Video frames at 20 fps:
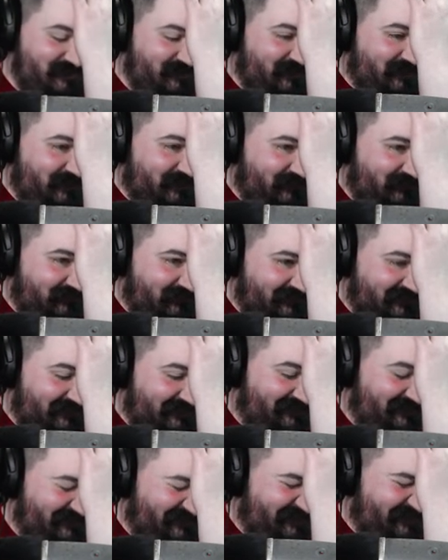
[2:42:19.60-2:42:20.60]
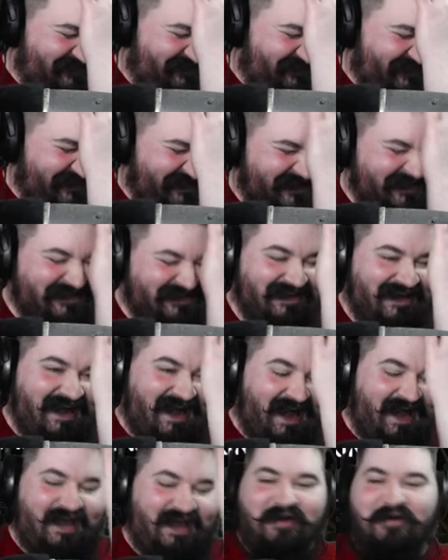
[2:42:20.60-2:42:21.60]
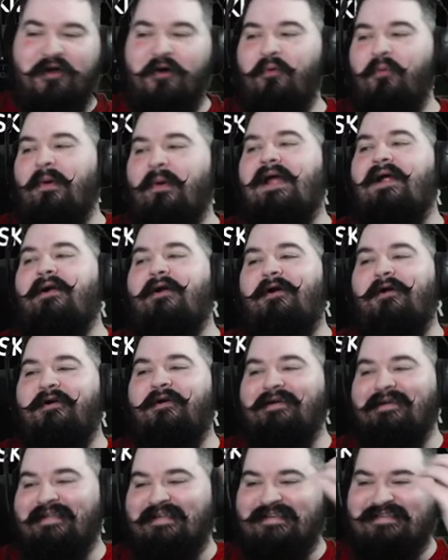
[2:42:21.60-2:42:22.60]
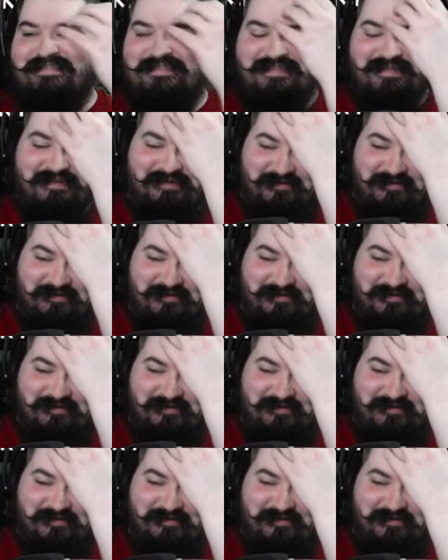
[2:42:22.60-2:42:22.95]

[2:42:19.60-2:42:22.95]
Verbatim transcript: me of? I don't know where I heard this.